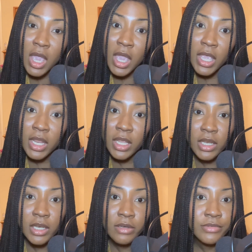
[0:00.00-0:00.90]

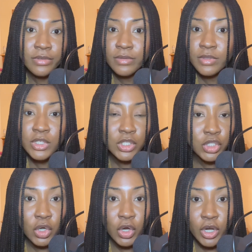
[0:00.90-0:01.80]
and
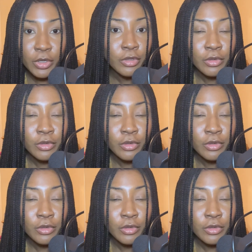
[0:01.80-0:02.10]
start